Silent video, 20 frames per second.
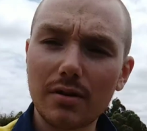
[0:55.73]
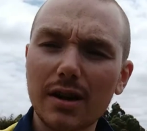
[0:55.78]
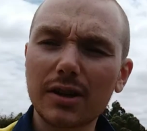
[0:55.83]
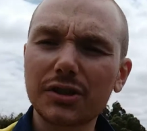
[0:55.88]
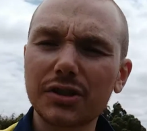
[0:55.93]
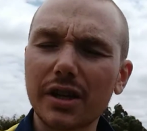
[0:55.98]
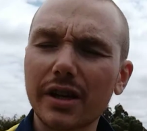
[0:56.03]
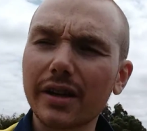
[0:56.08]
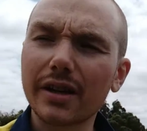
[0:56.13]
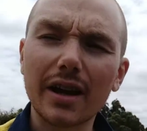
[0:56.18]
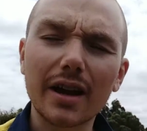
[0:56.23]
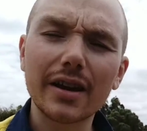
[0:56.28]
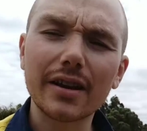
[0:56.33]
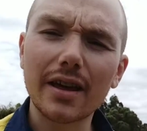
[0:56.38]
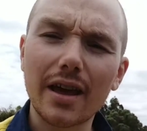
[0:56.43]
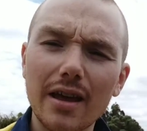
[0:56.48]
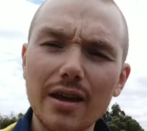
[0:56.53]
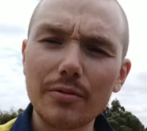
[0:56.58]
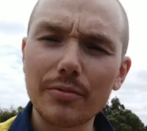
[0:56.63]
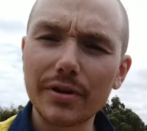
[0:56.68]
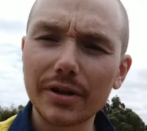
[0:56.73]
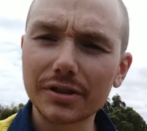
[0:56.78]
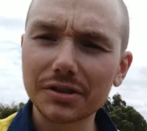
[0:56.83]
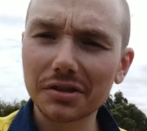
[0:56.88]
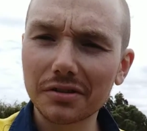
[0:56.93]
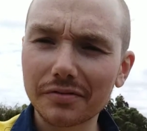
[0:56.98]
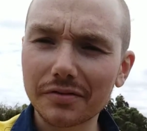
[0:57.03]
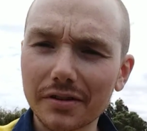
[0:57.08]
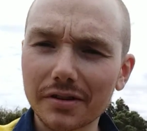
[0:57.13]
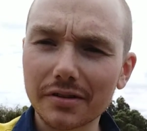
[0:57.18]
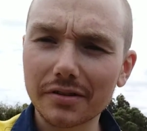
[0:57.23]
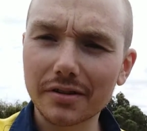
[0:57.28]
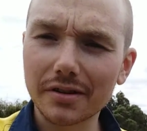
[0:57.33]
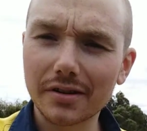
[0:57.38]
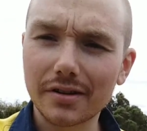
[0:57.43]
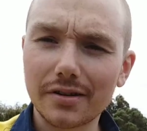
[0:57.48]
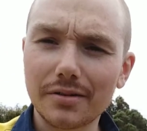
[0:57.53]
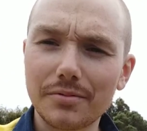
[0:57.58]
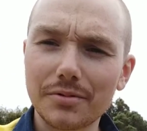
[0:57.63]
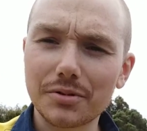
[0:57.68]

Actually, I had 8 weeks off, didn't I?